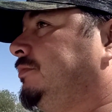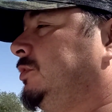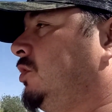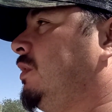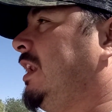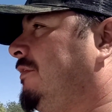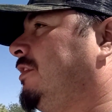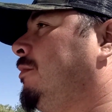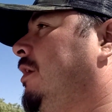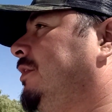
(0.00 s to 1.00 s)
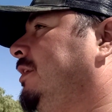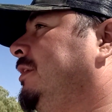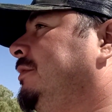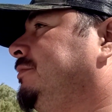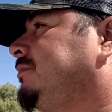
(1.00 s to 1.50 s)
so we left them on
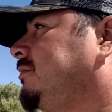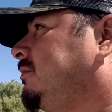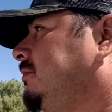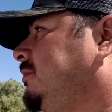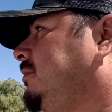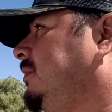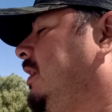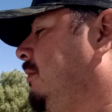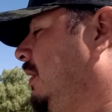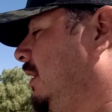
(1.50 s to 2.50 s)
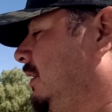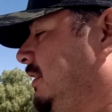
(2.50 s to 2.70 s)
there. But